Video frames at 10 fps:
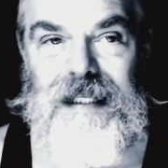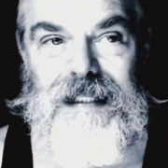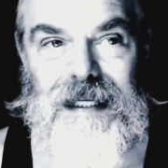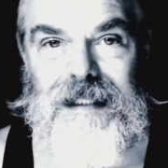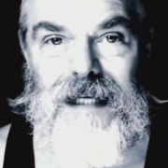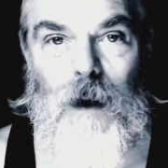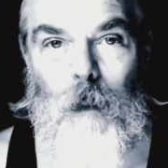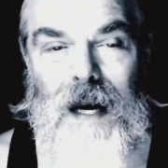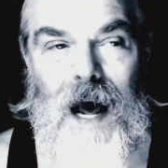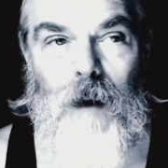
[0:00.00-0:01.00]
distant
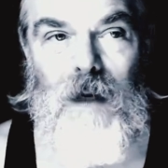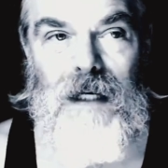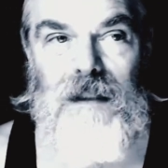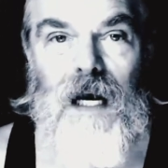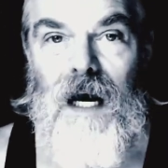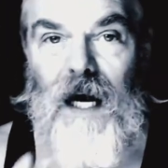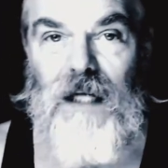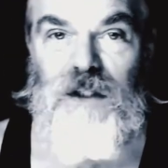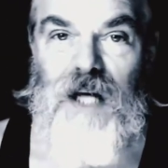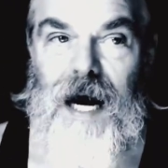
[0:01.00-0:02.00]
when I was a
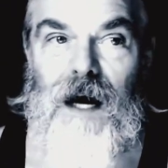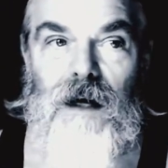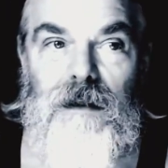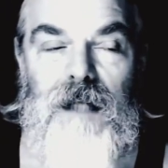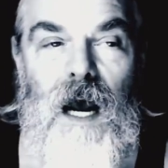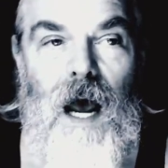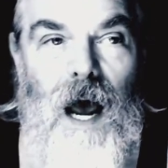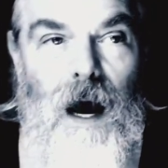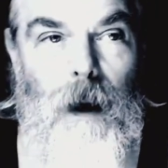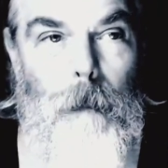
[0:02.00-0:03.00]
child.
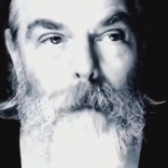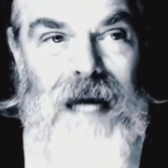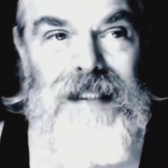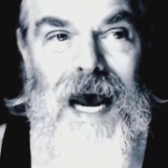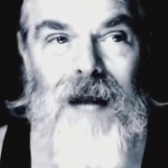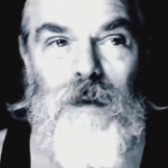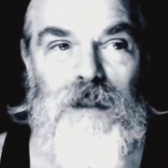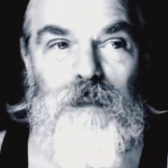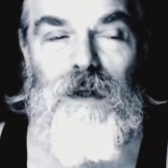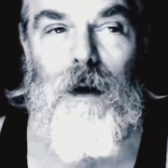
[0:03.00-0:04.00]
My dad was
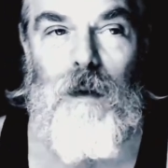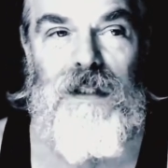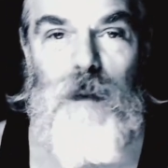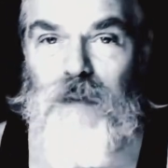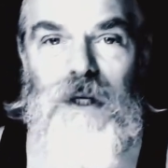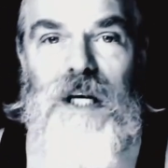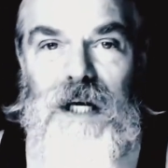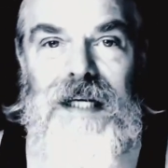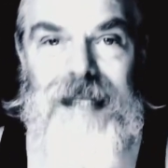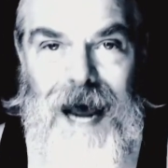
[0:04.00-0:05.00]
a pretty
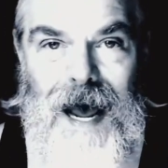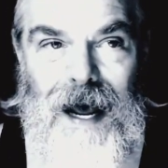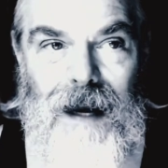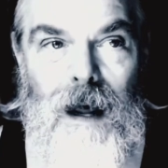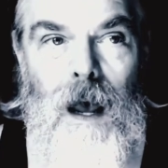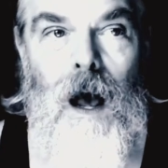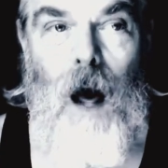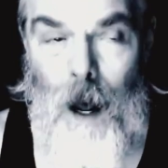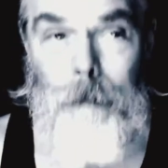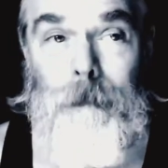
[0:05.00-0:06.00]
good dad up